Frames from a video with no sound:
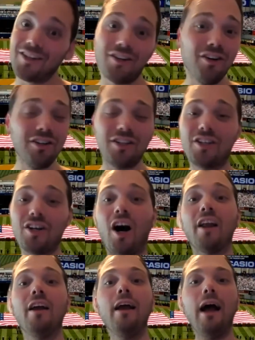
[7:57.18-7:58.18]
good
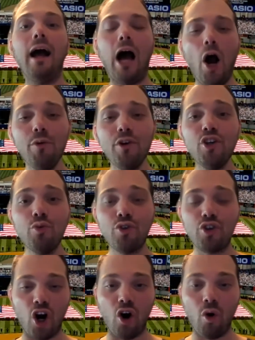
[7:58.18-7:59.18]
God. How do
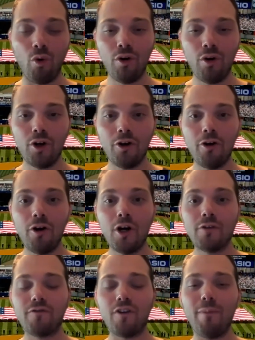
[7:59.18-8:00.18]
you go
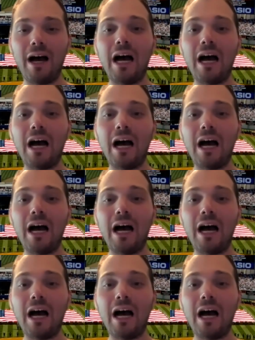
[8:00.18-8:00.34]
from